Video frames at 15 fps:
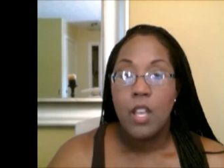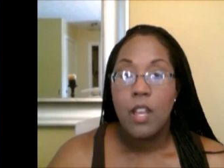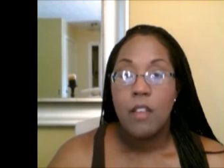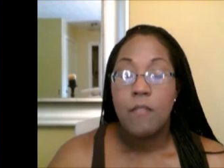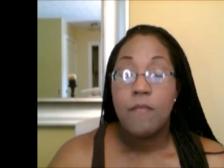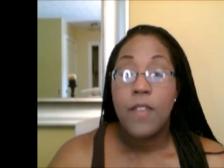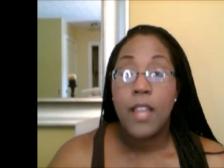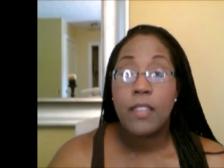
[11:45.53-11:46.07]

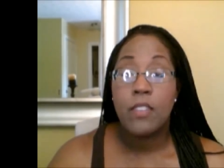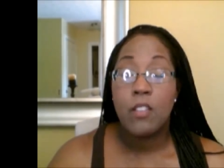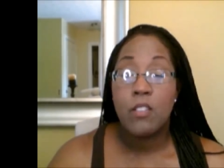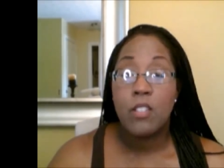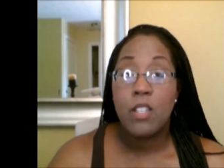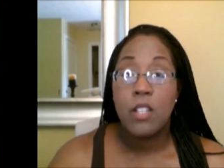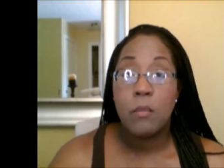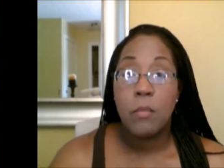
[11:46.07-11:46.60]
In fact,
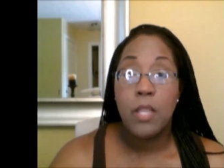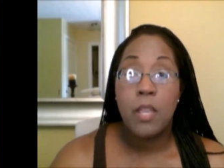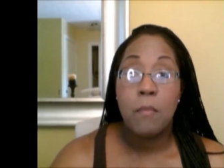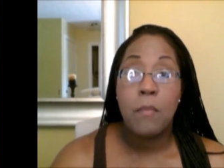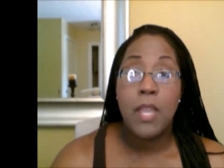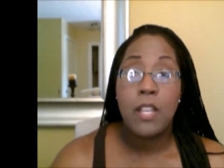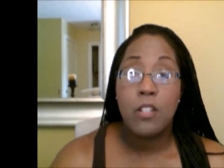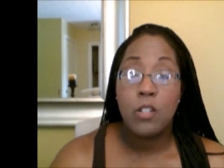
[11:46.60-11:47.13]
there's going to be a
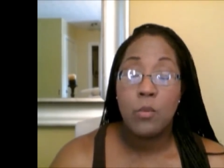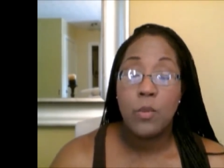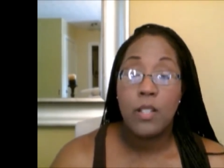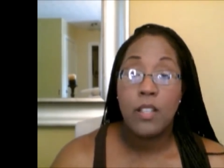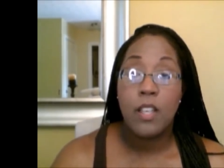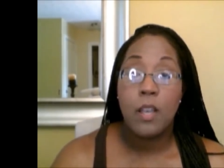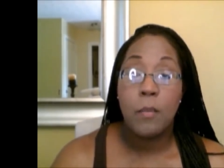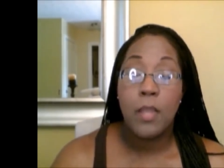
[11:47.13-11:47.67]
major one
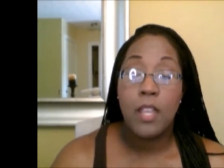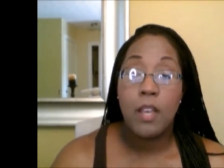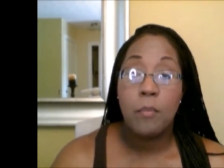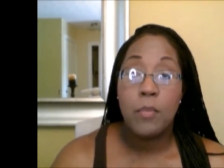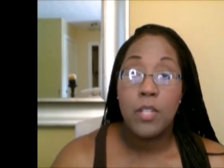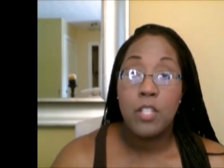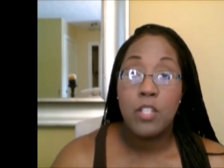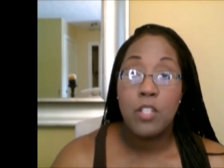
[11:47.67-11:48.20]
coming
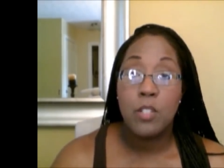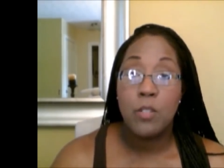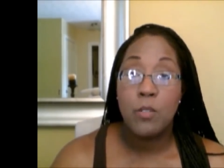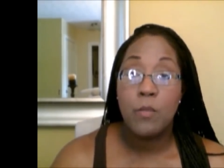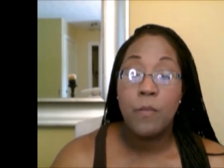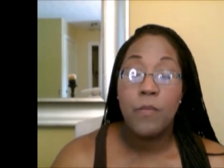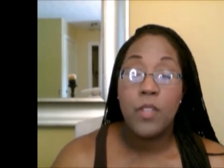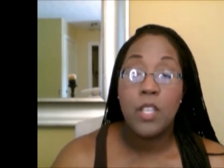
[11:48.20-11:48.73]
up in
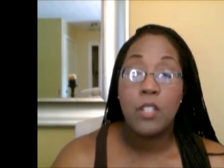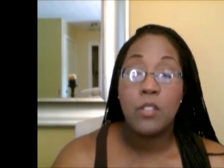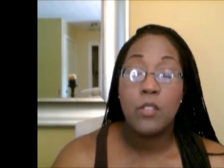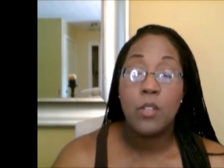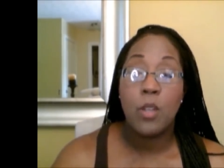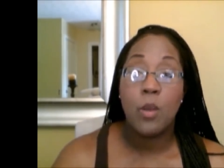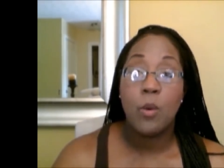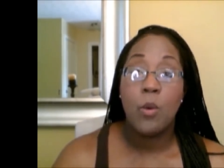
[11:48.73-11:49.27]
June, and
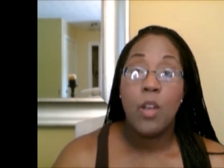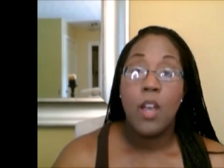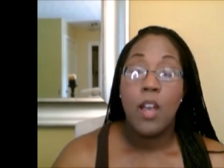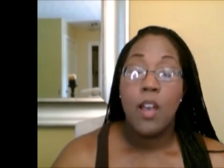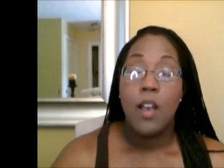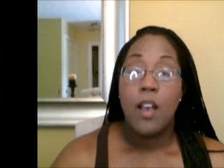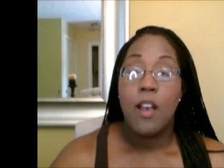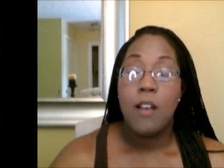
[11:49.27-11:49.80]
so
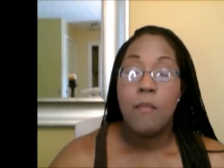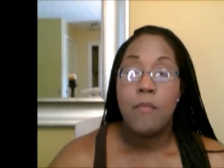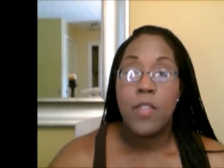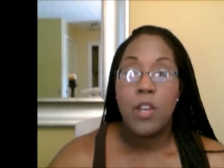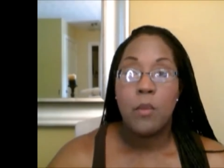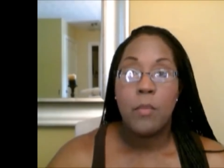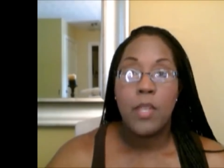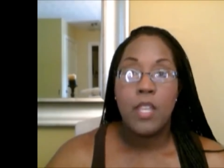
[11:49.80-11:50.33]
um,
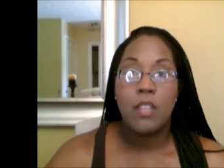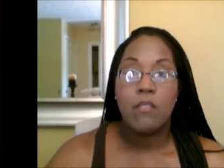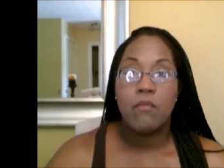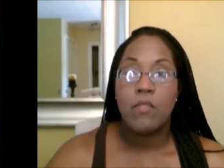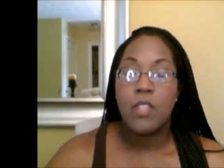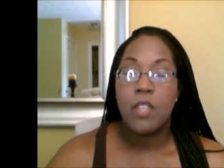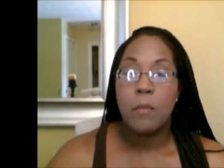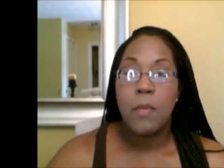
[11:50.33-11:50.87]
they'll be
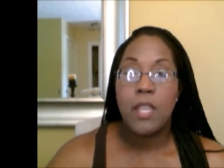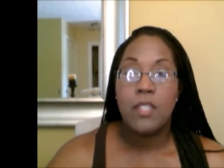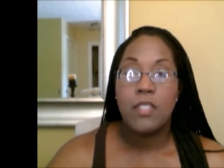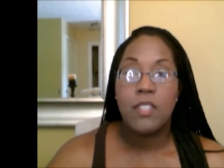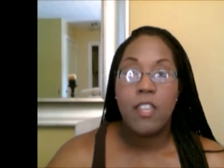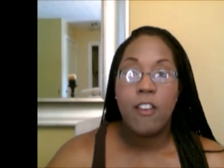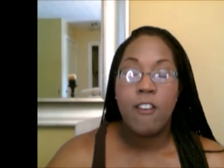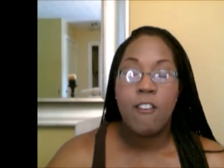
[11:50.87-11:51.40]
they may
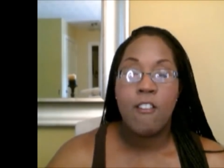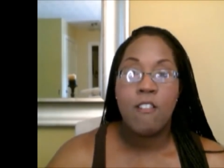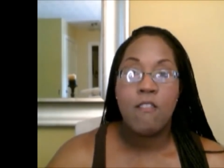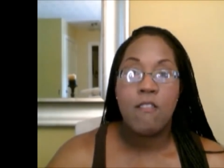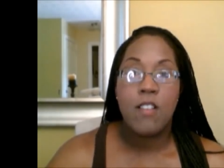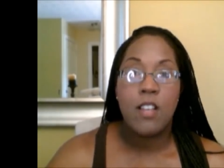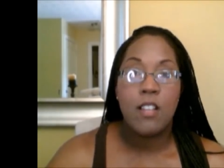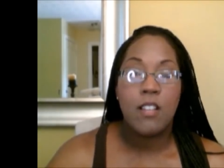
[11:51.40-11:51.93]

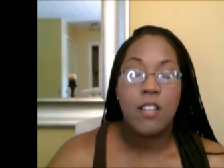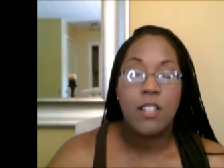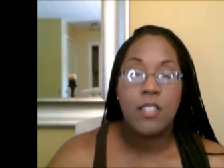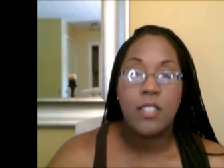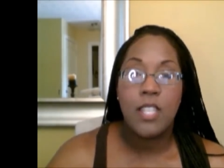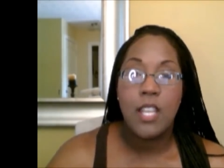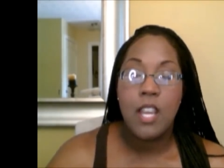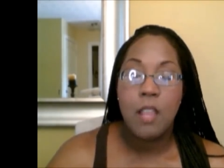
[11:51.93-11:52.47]
sell uh, a, a
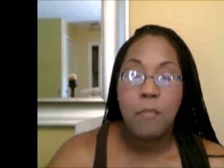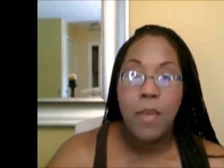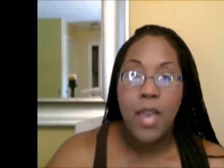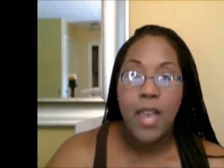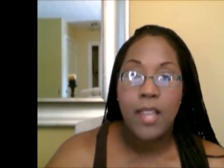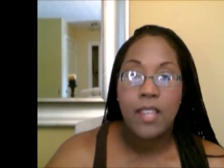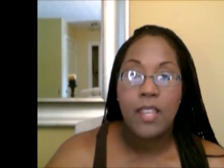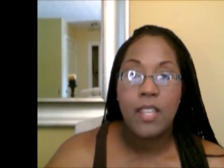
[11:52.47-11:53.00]
CD
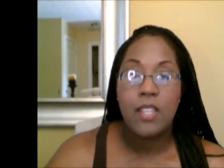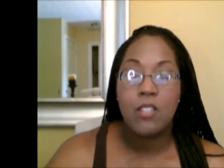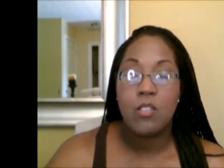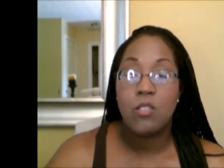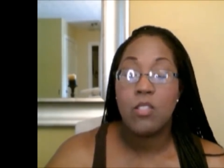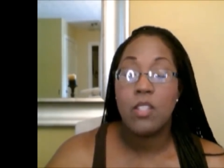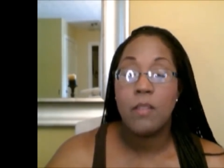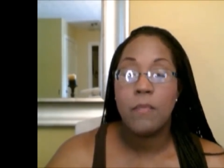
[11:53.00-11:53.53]
package
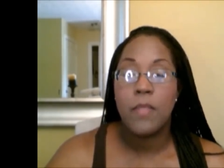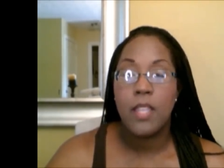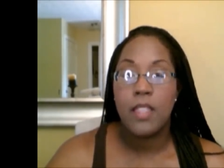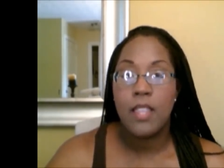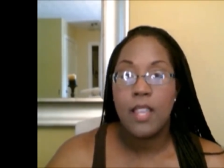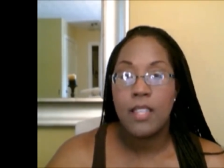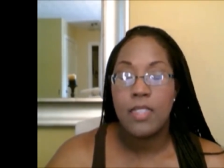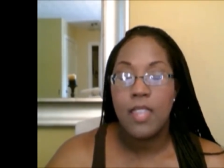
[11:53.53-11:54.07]
or something
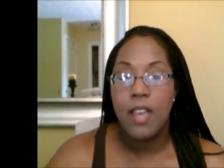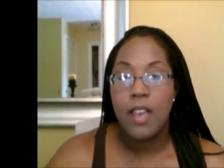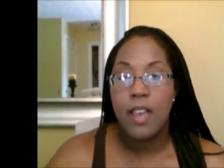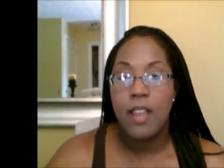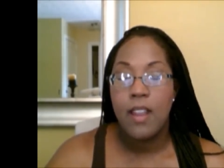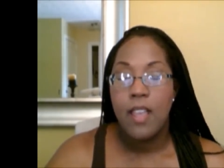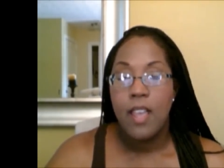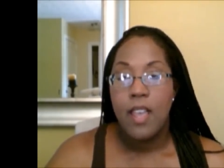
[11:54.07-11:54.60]
like
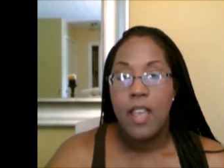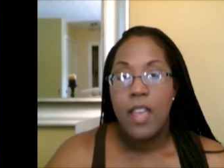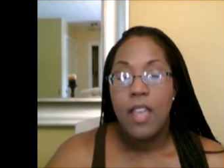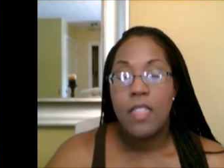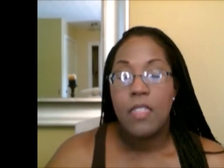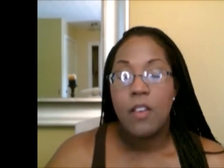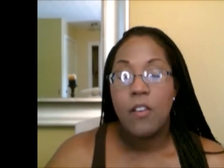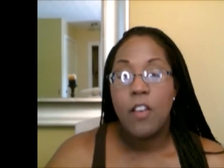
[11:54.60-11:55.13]
that,
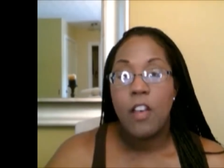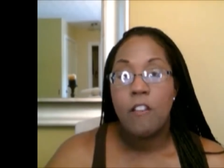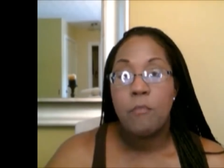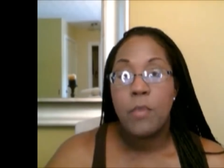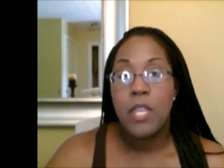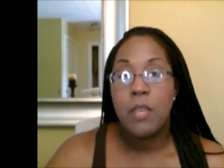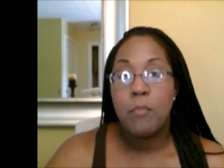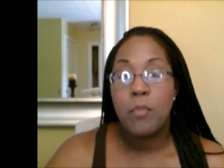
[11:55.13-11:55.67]
and they'll have
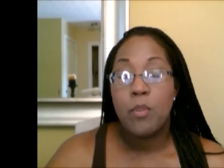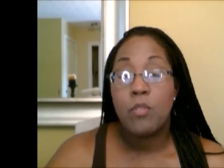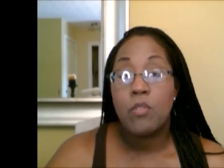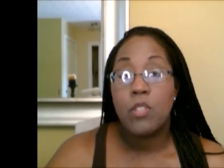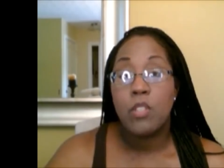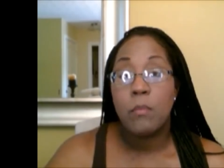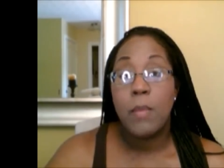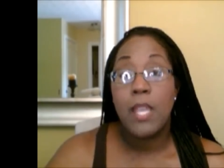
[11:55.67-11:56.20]
people
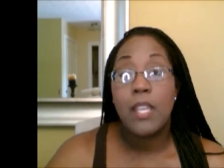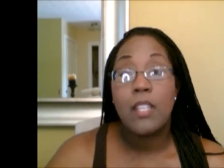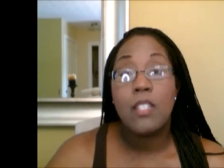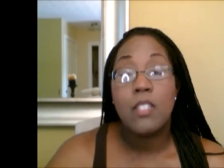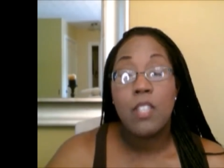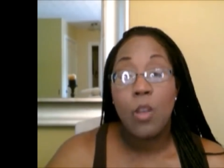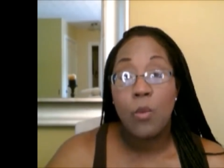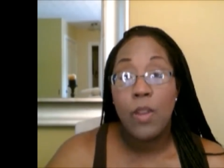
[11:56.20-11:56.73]
to make
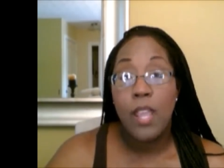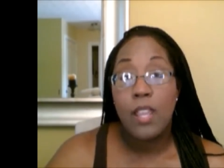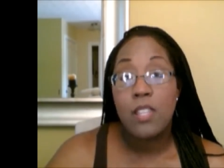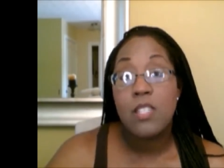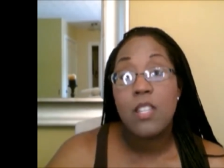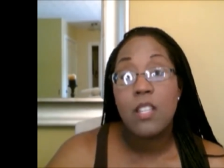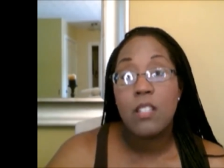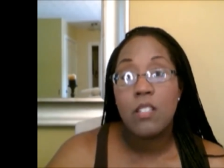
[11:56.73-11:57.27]

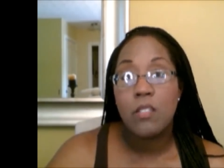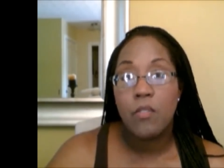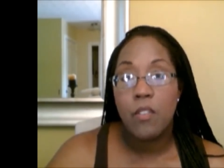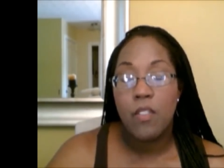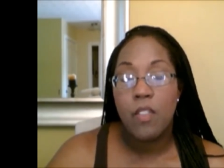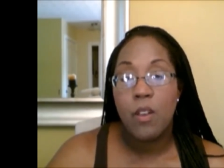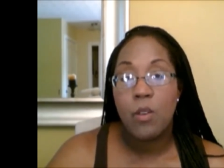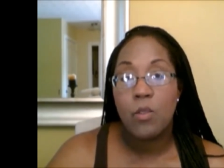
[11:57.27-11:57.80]
donations
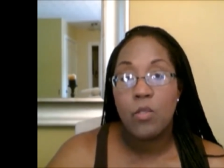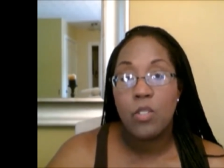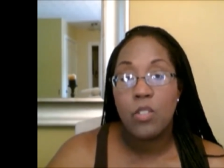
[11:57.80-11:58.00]
for those.